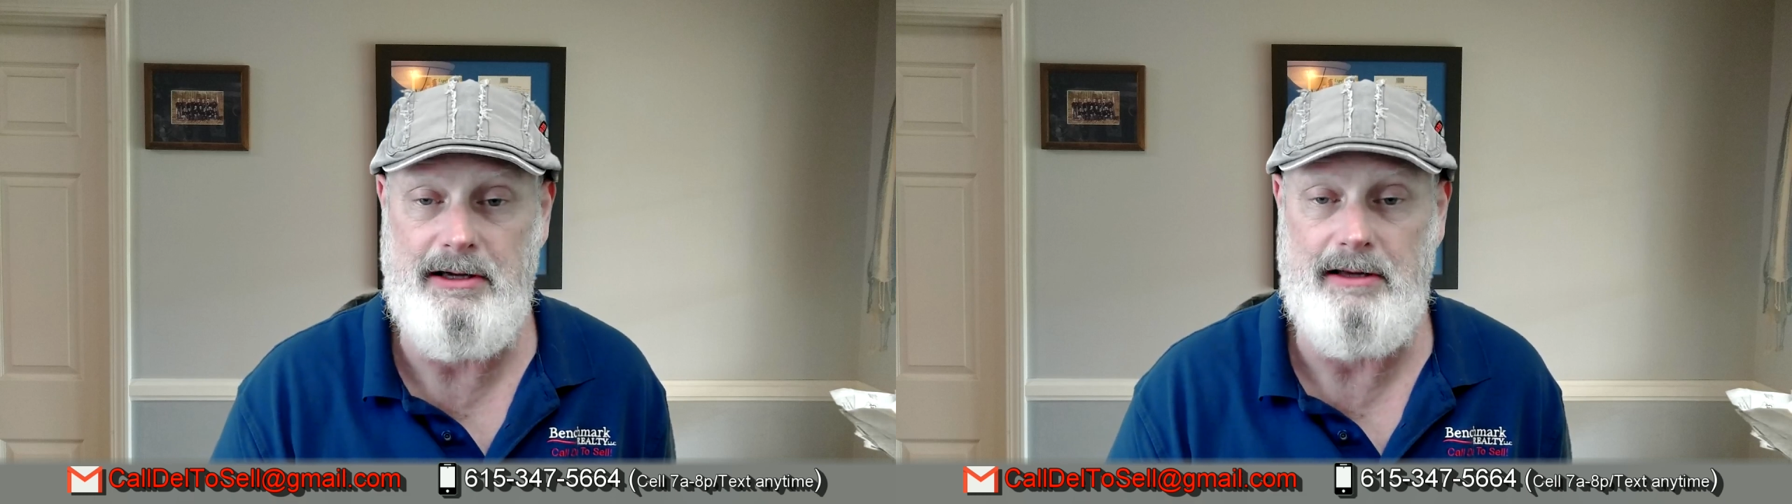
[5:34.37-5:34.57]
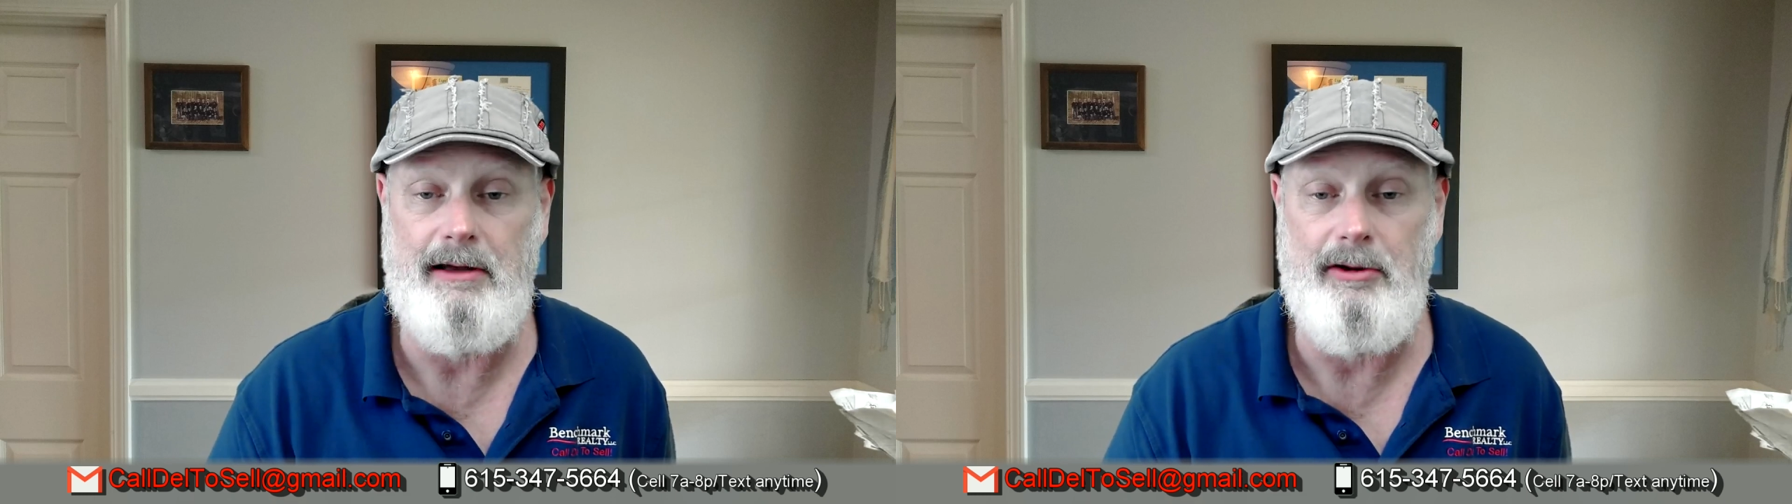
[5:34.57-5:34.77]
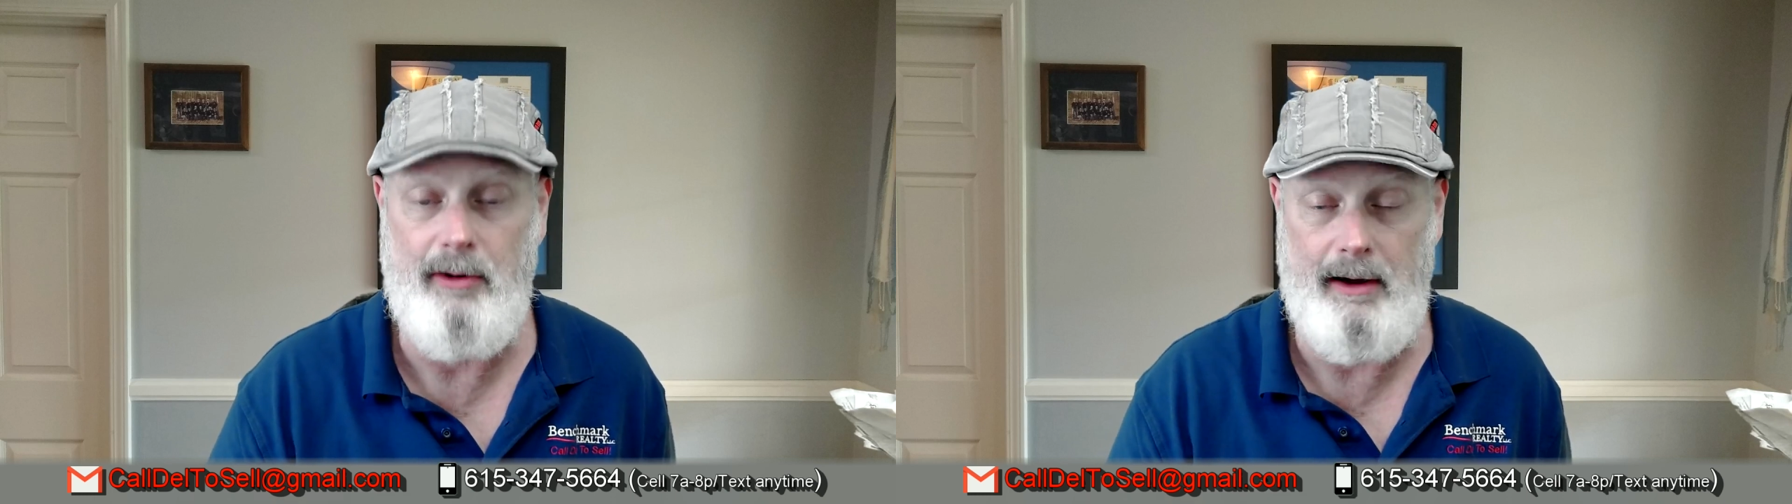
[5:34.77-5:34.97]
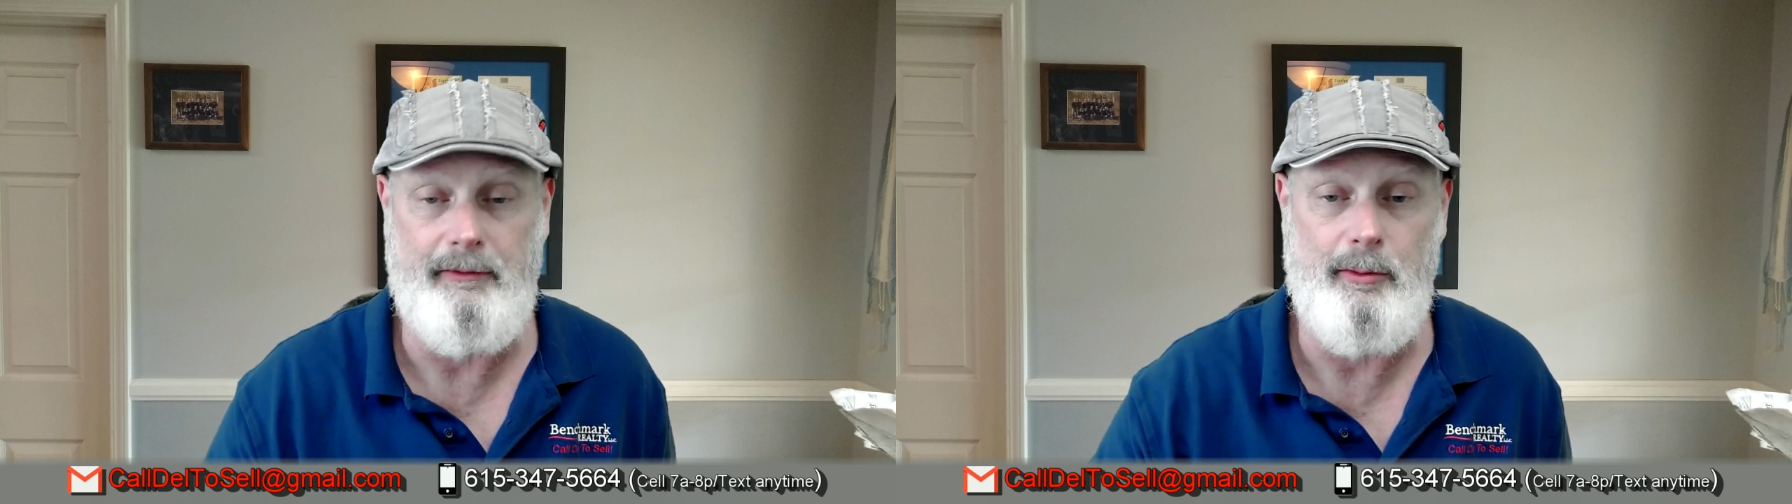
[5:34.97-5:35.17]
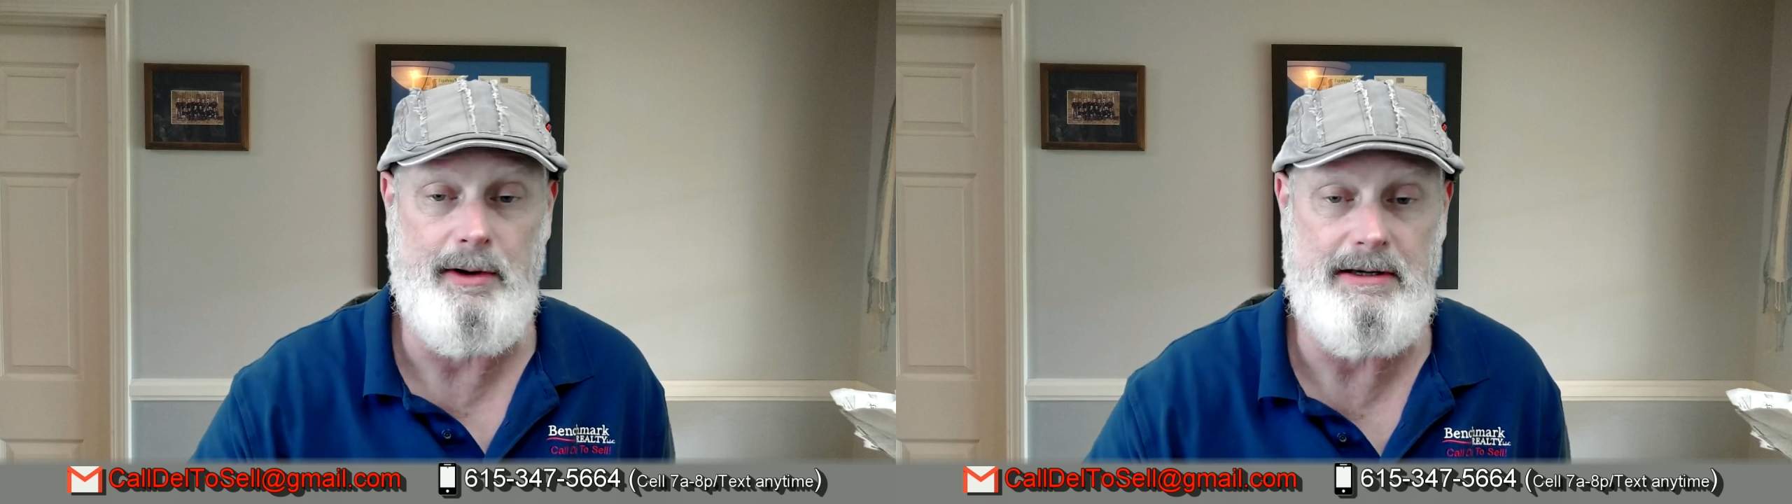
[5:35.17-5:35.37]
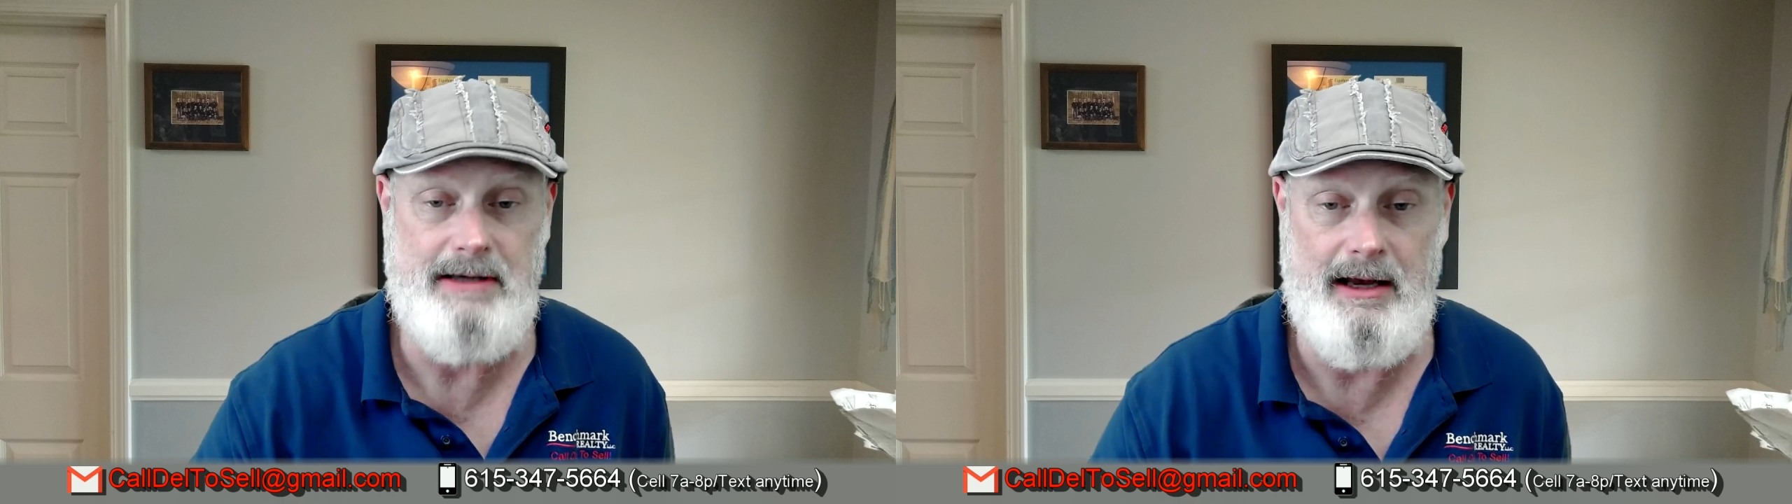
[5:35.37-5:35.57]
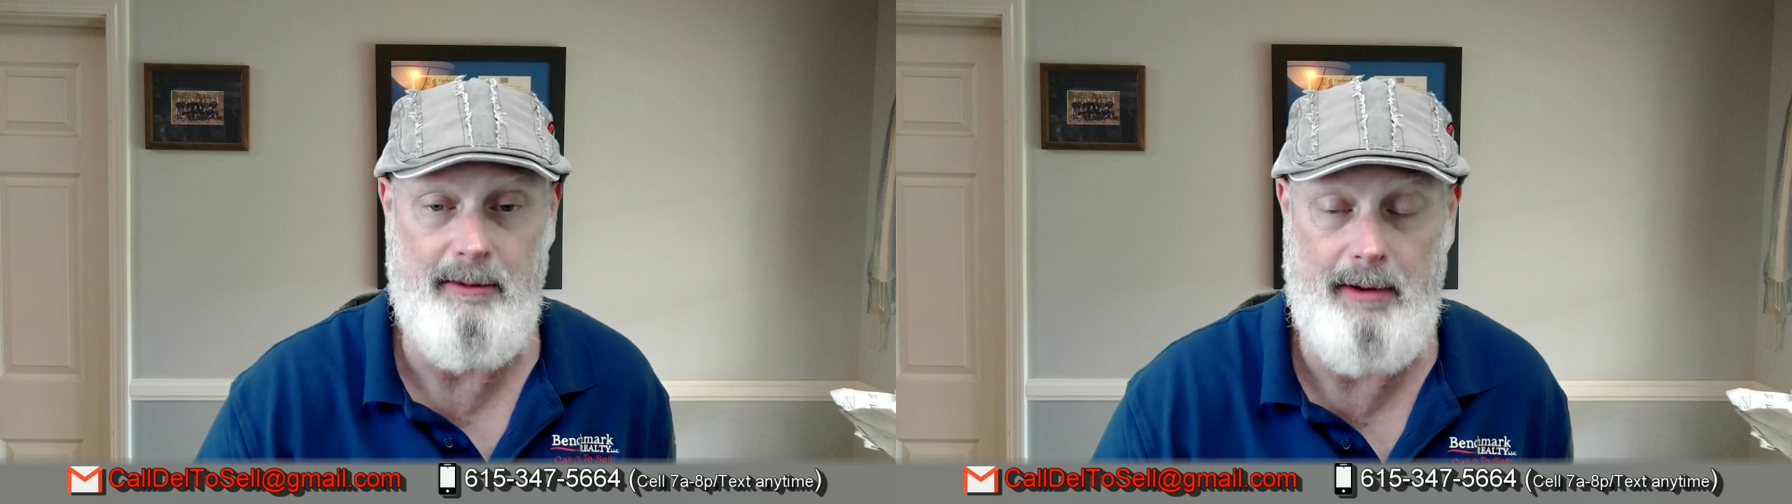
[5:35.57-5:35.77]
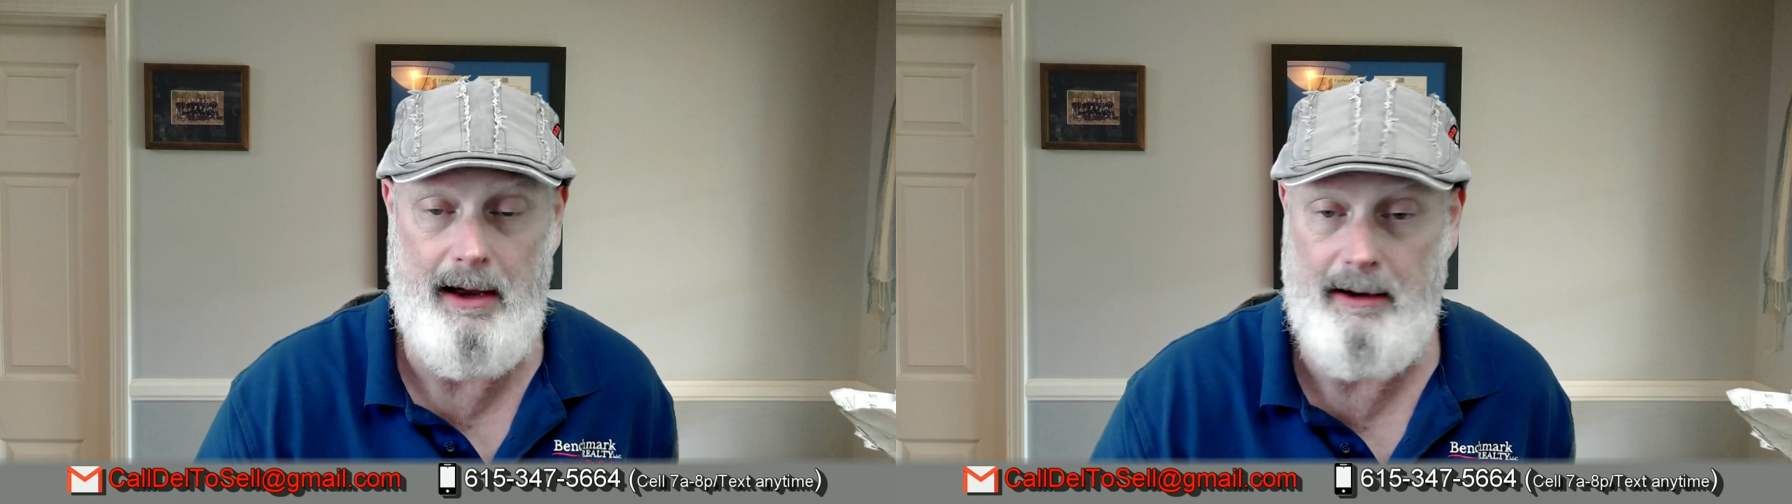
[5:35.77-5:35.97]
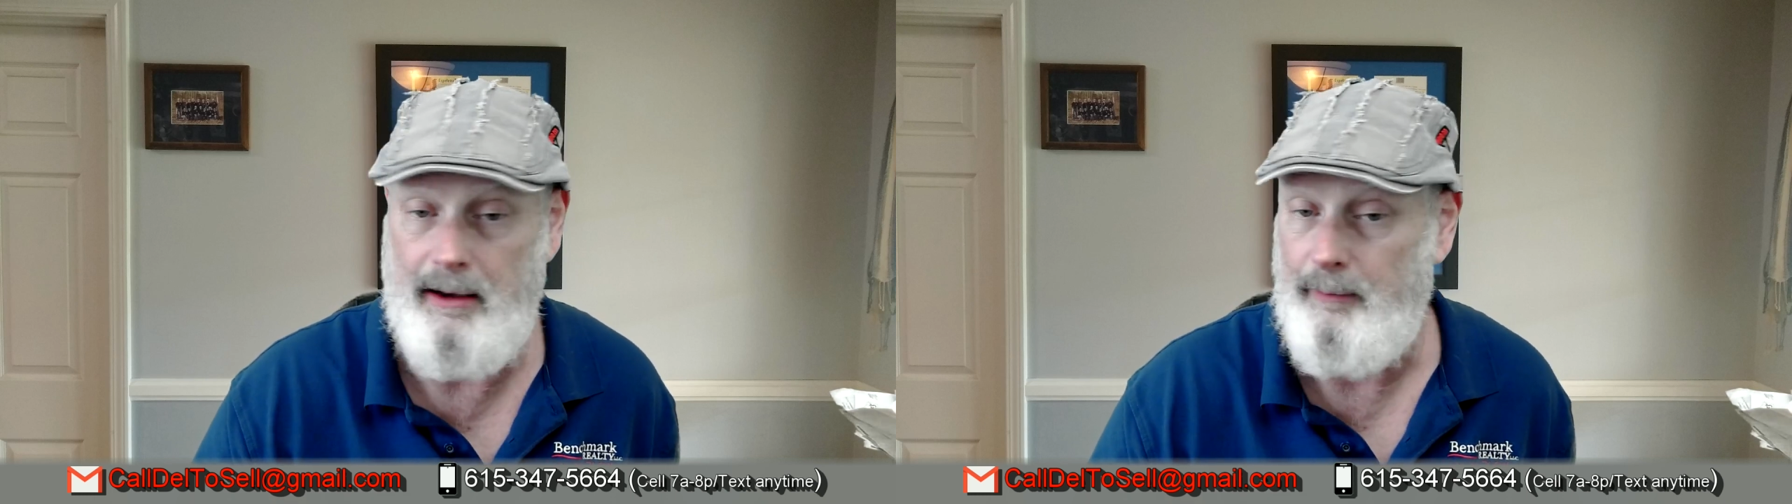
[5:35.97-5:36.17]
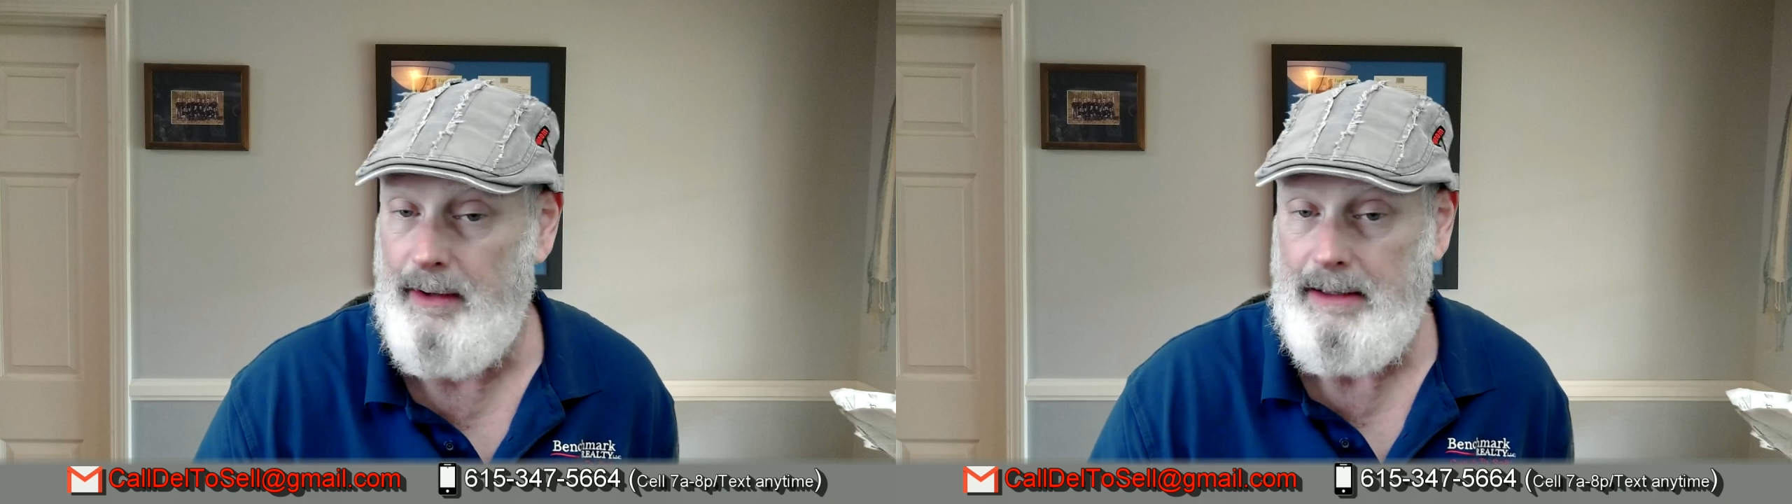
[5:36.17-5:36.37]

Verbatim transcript: and then you'll have to resync it back up.